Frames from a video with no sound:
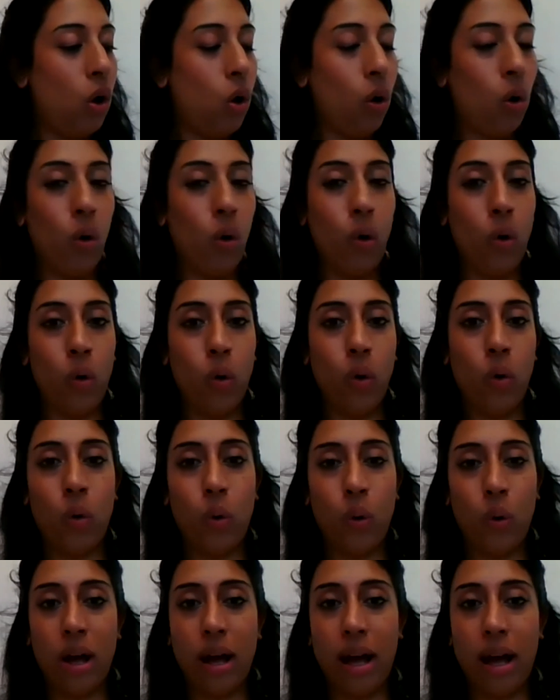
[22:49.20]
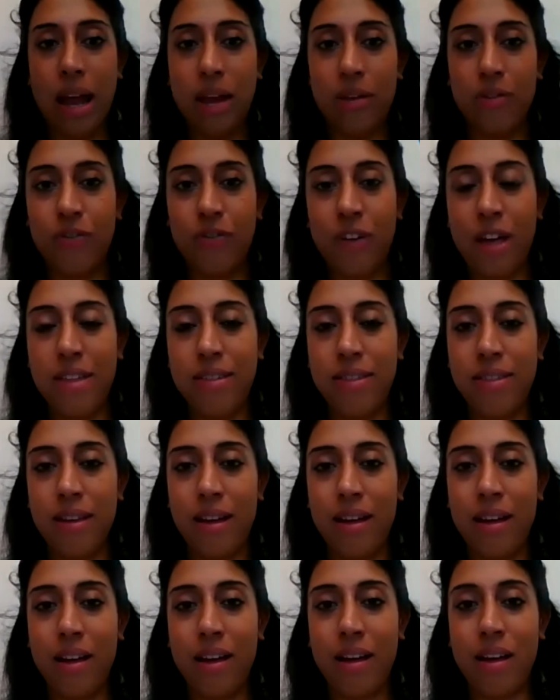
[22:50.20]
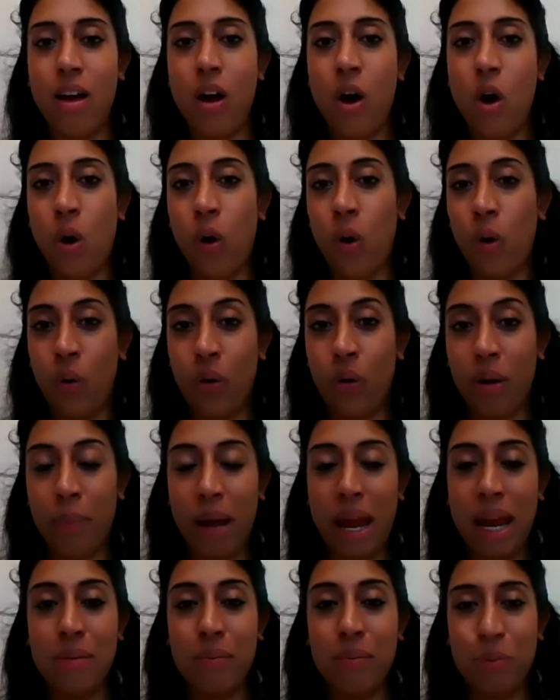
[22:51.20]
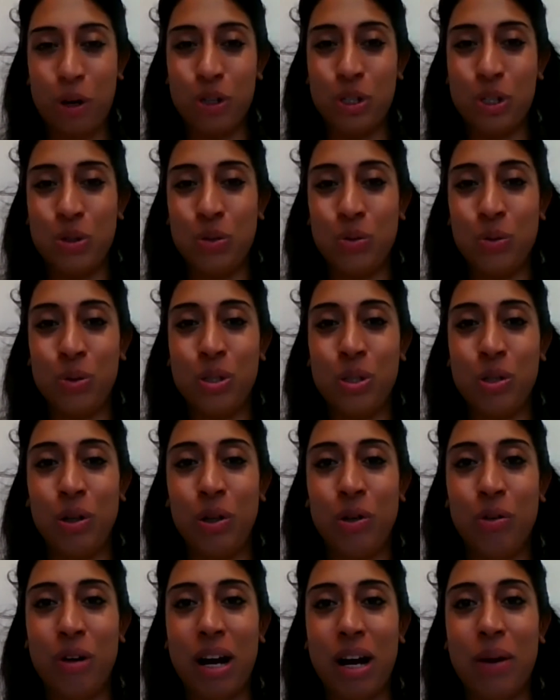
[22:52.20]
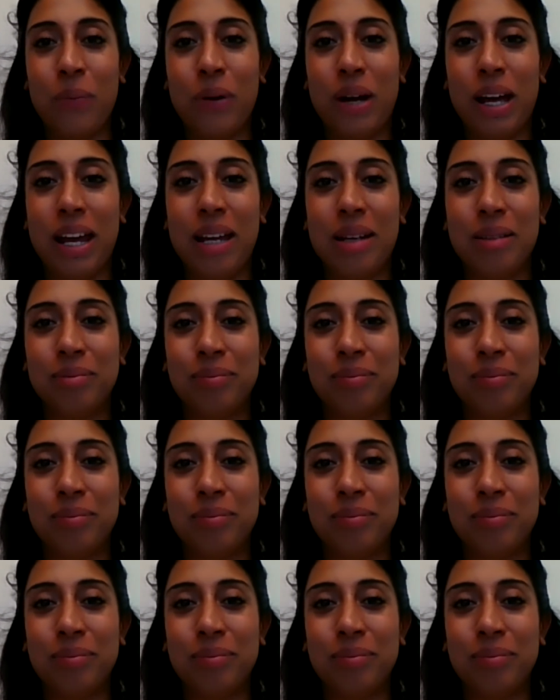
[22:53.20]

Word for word: or a feather or a paintbrush is also a great way.